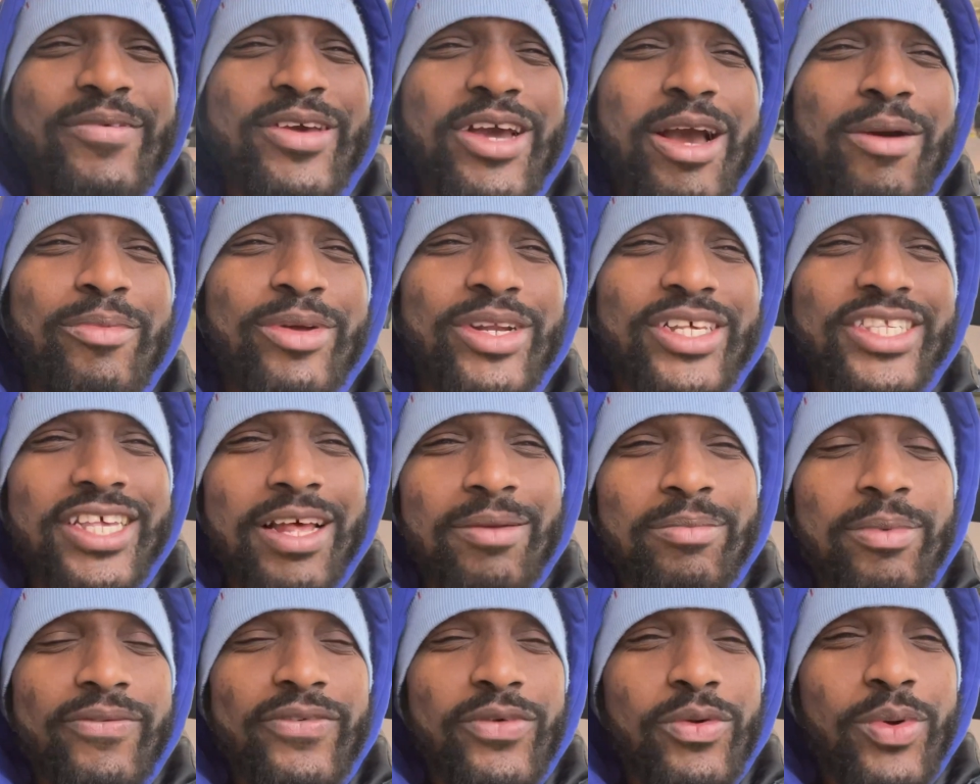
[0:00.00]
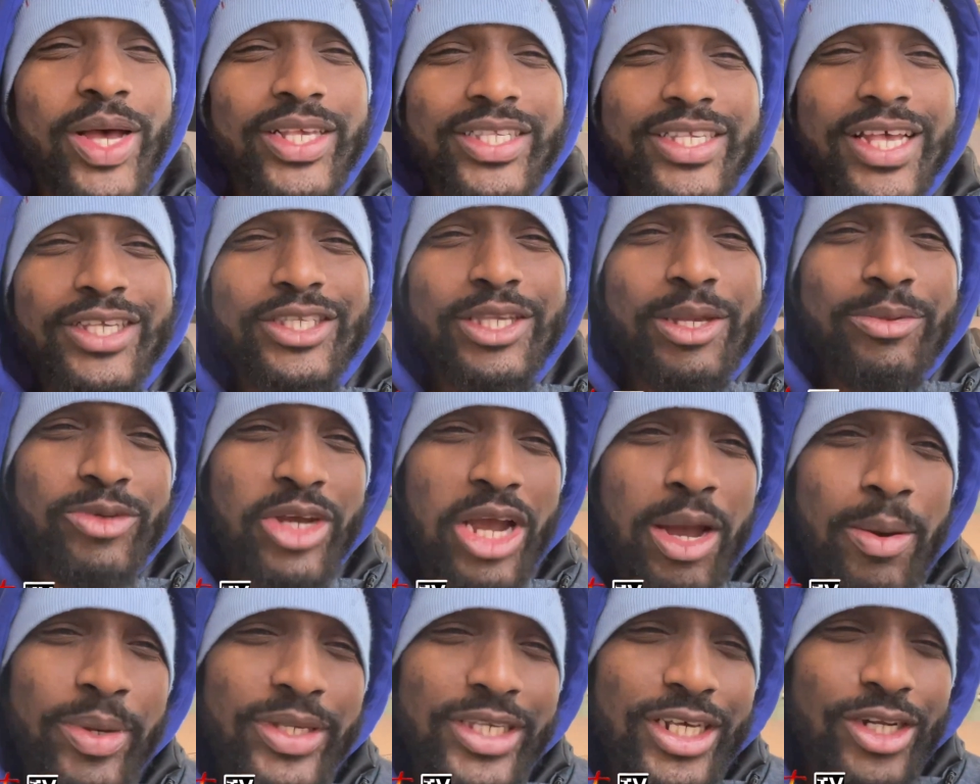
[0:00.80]
Big up to the seven viewers and
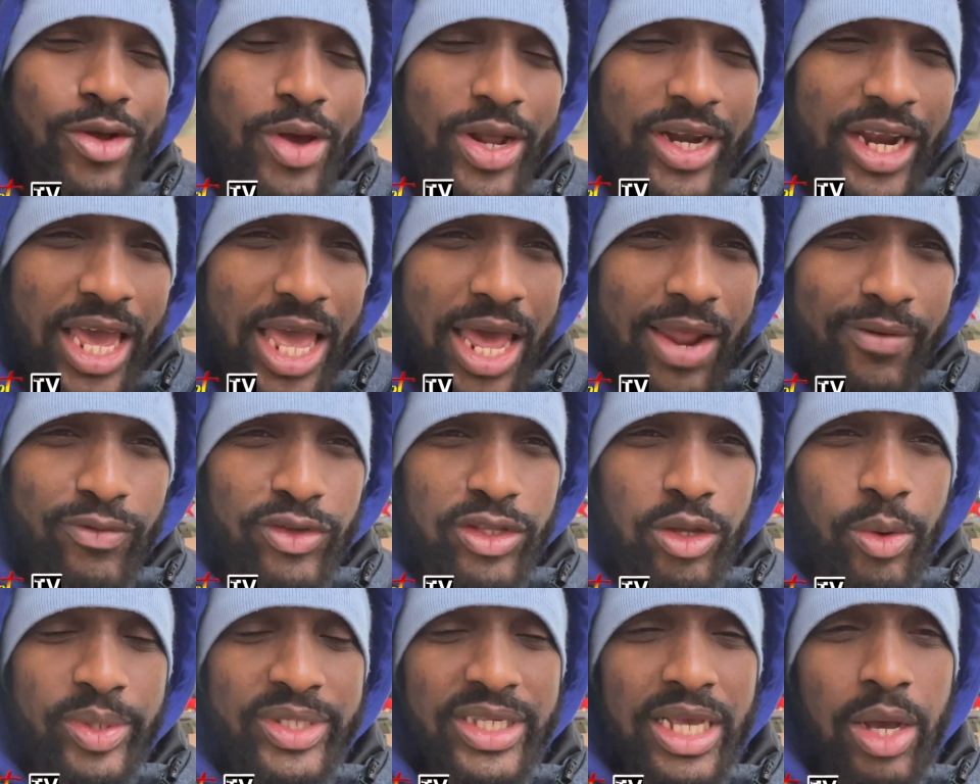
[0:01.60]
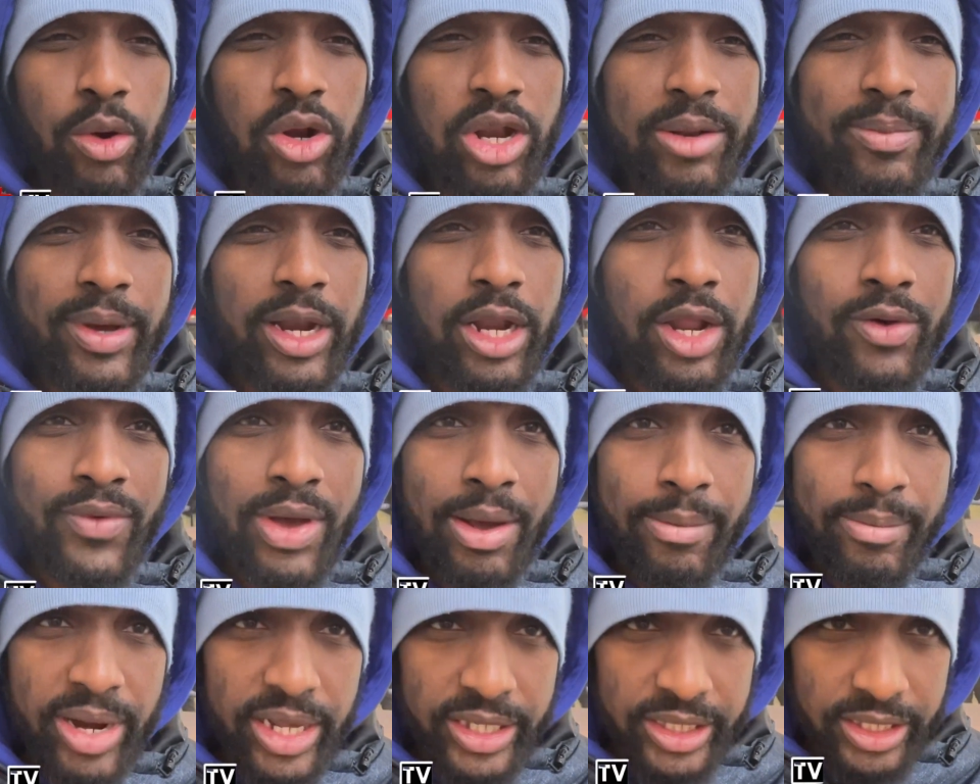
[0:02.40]
subscribers. You know, Lion Foot, I wish you all the love
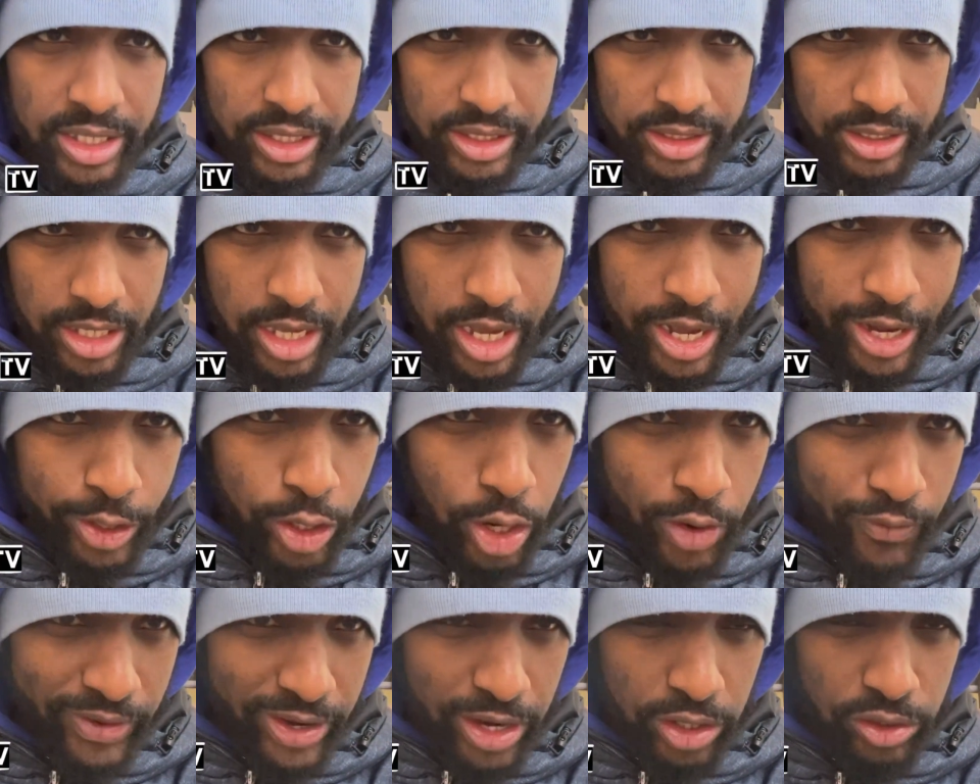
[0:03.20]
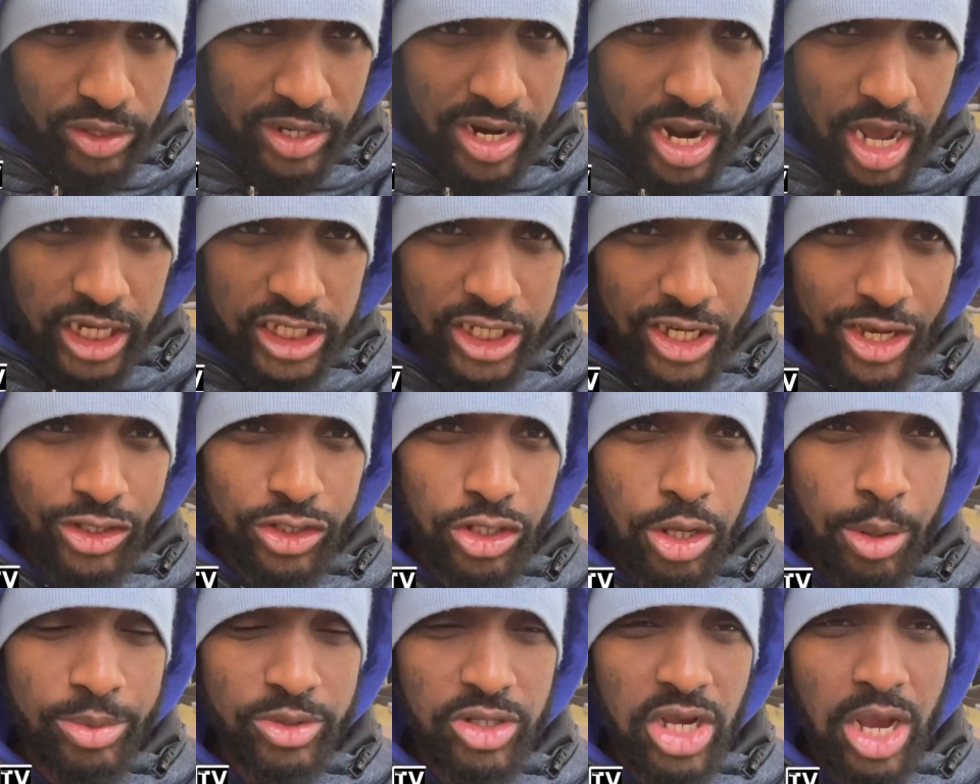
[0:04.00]
and blessings. Don't forget to like, share,
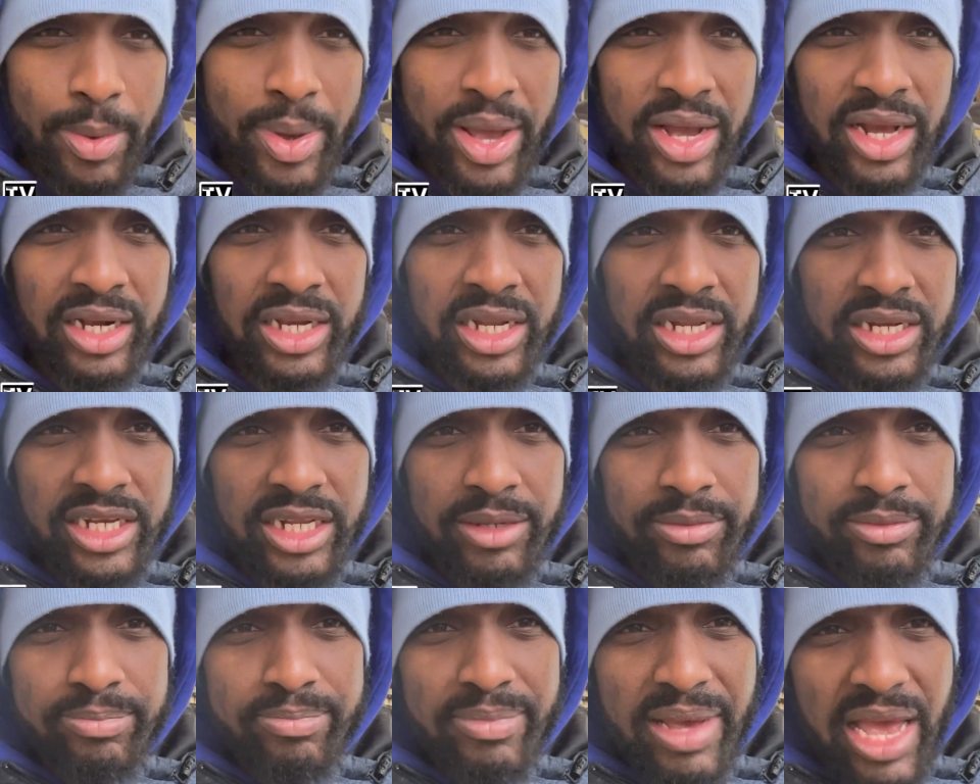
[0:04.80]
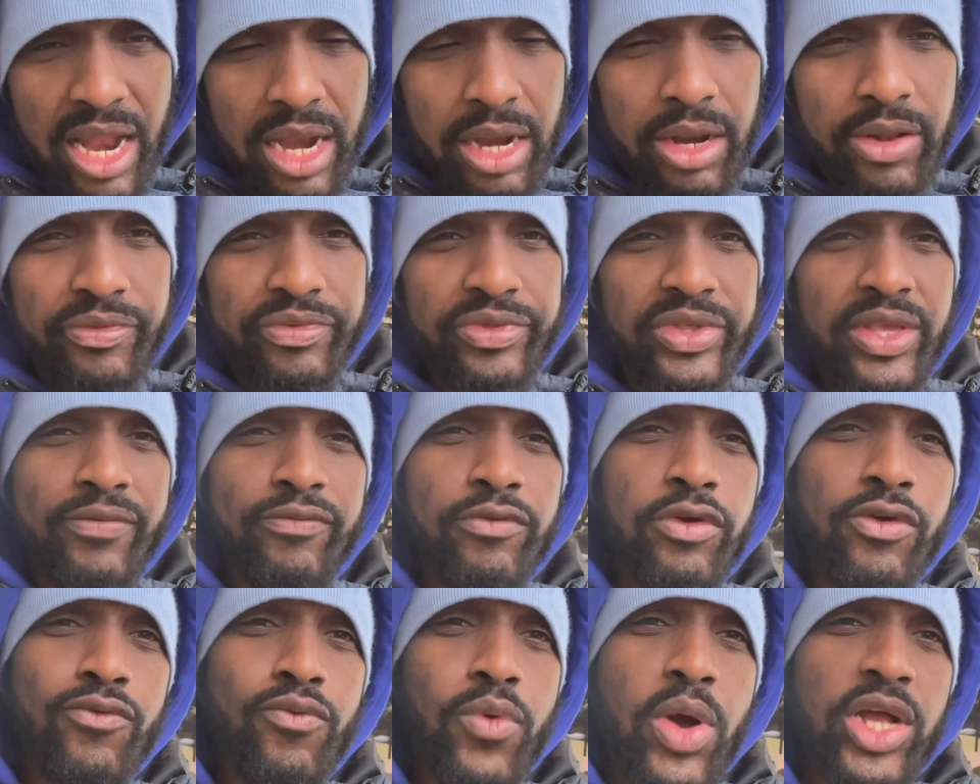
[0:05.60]
subscribe, and click the bell.
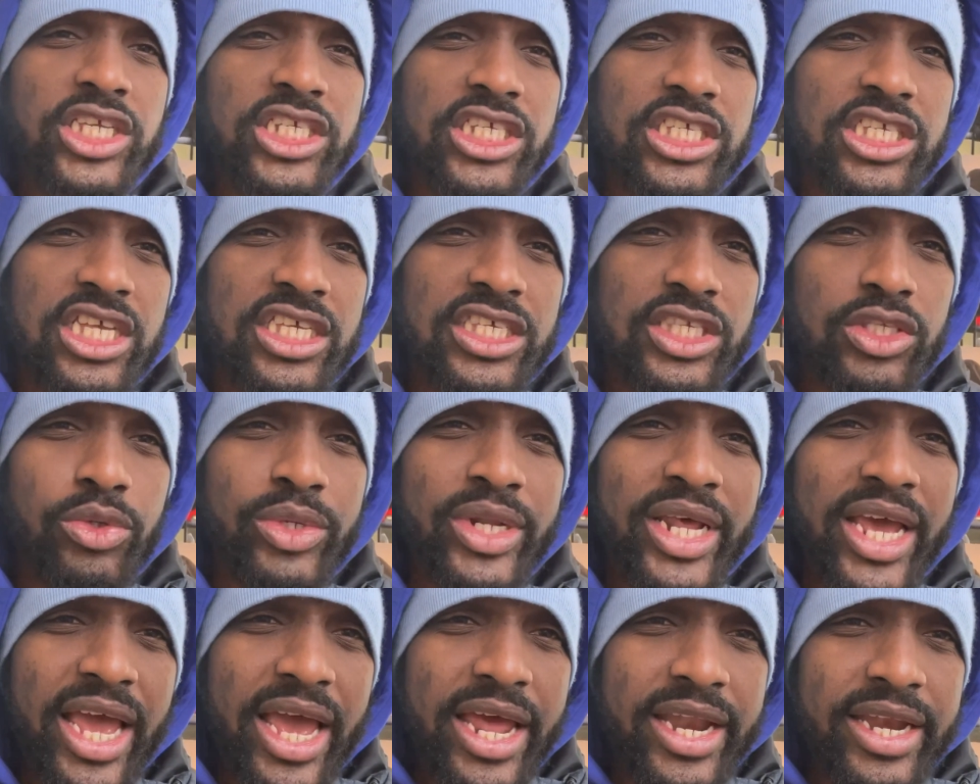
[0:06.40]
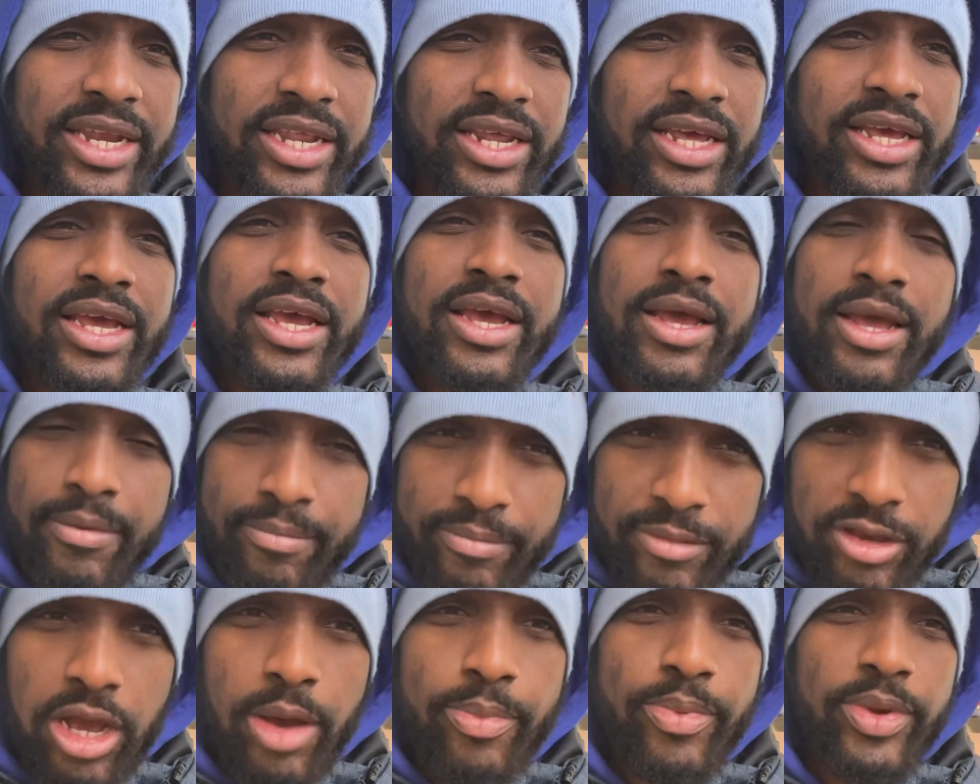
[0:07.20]
If you watch this to the end,
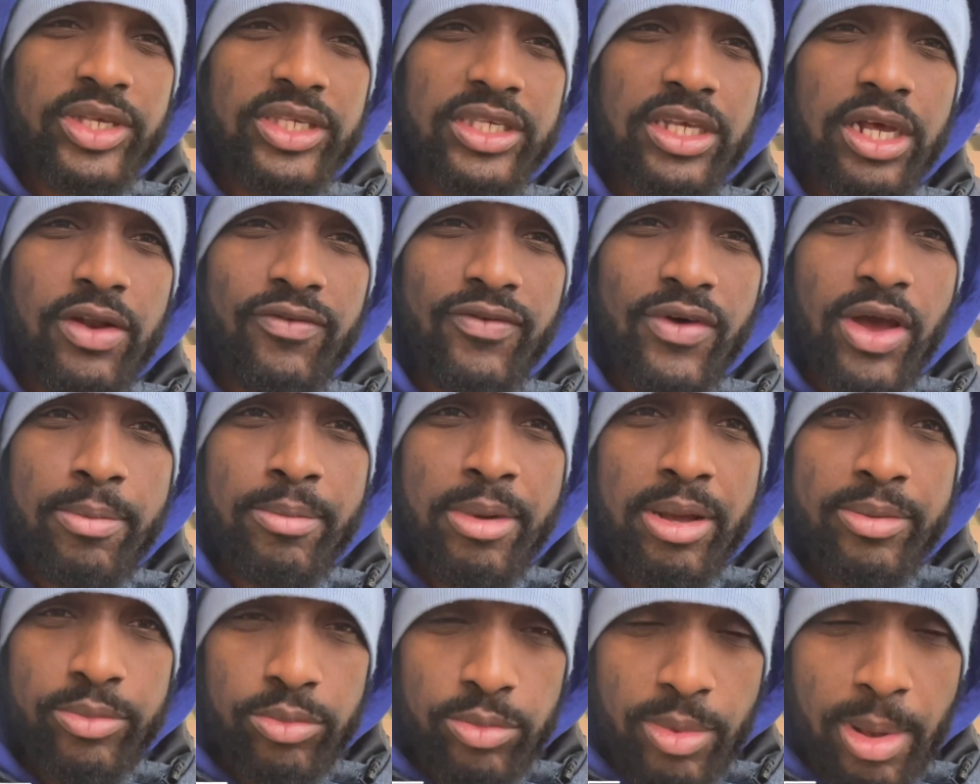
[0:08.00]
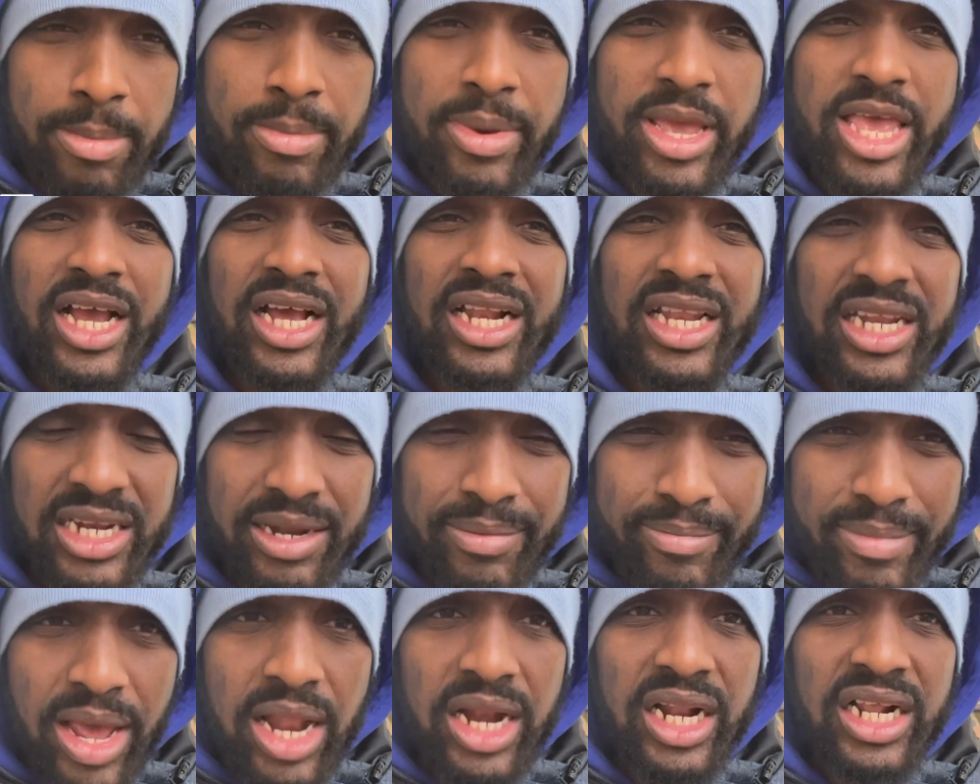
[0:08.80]
big up yourself. And remember, you click
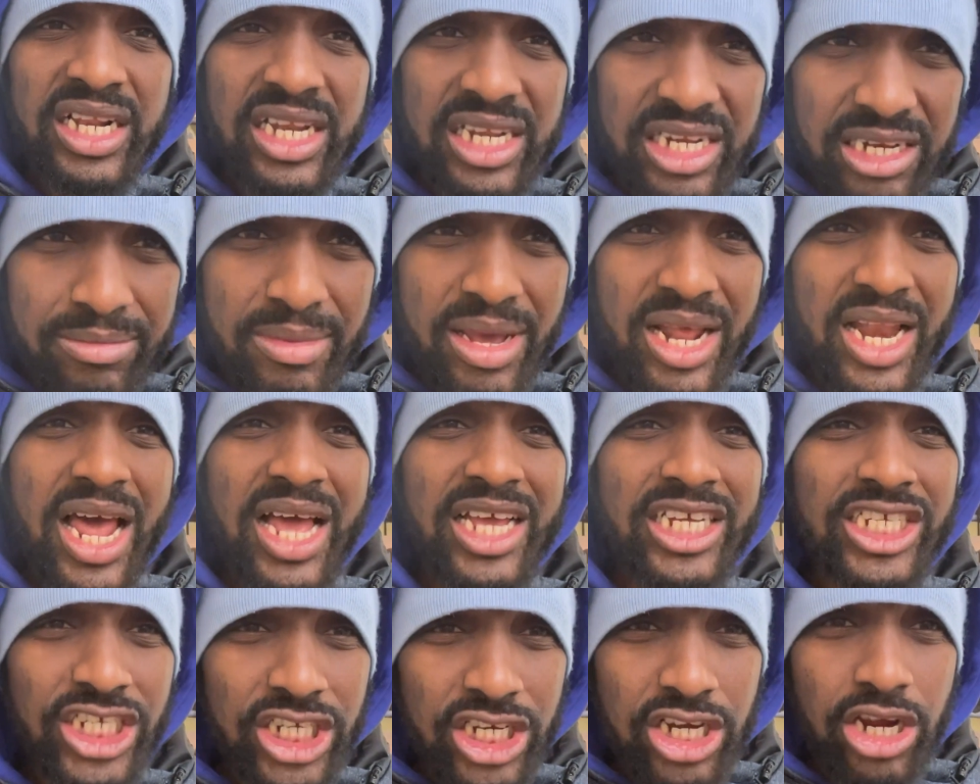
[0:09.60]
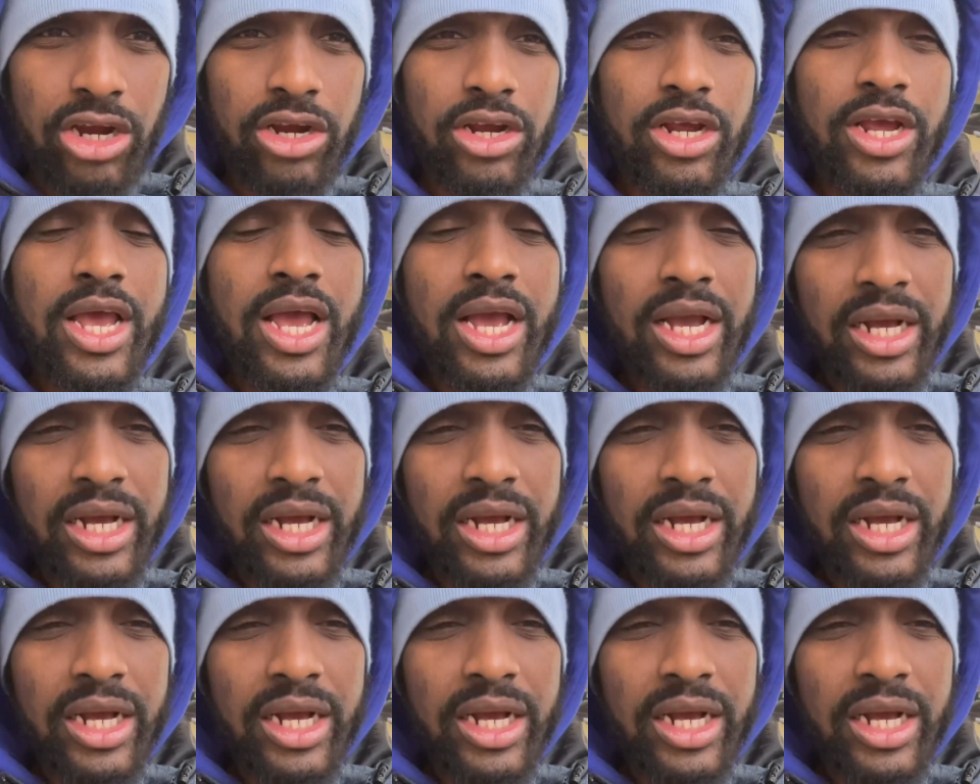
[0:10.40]
the bell, click the bell and share.